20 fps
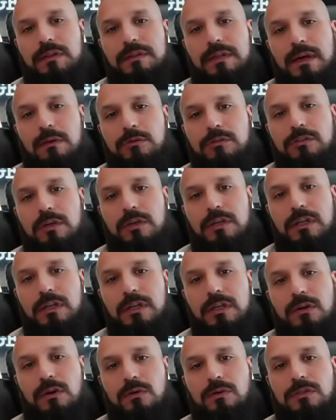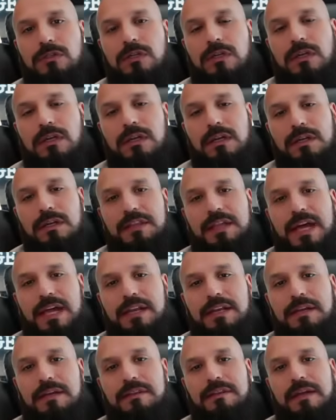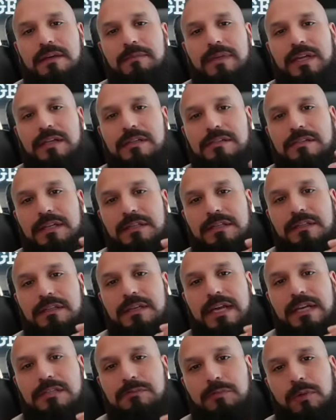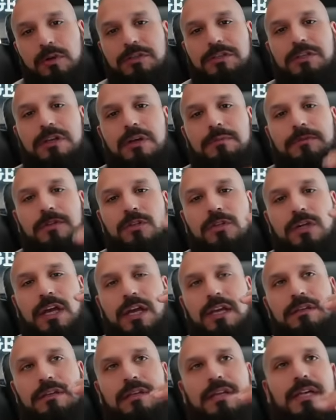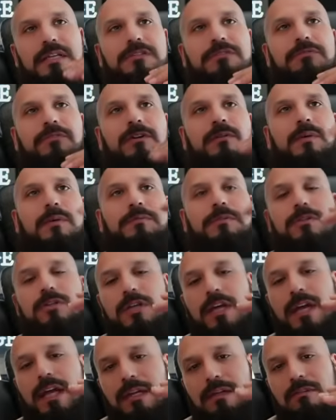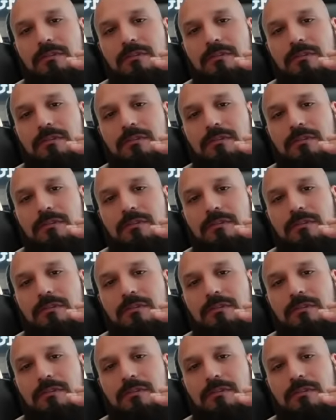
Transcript: That was Archegos. Then that means that the next person up the chain, the next firm up the chain,